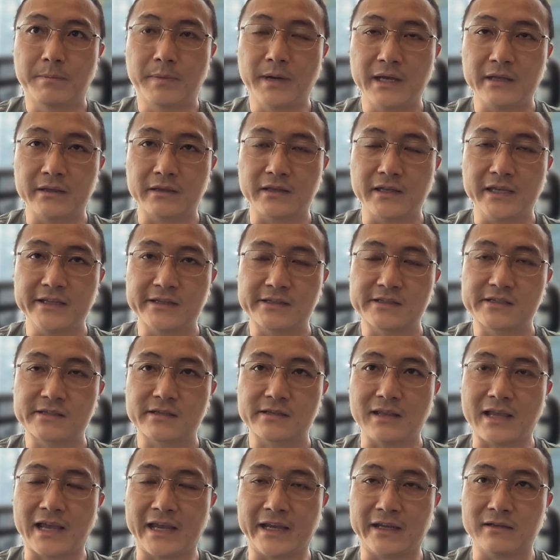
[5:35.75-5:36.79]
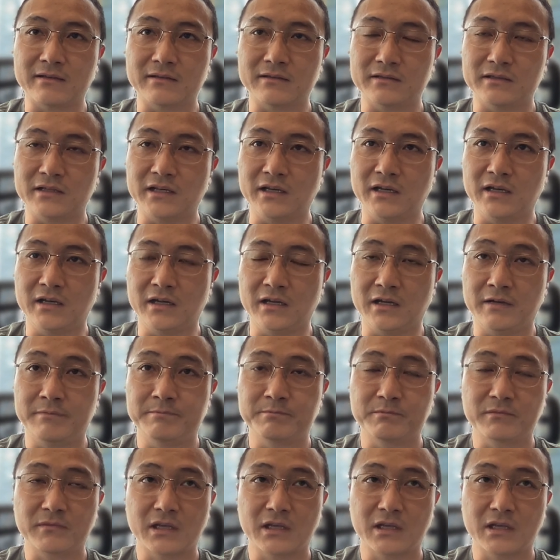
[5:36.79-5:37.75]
but it's like the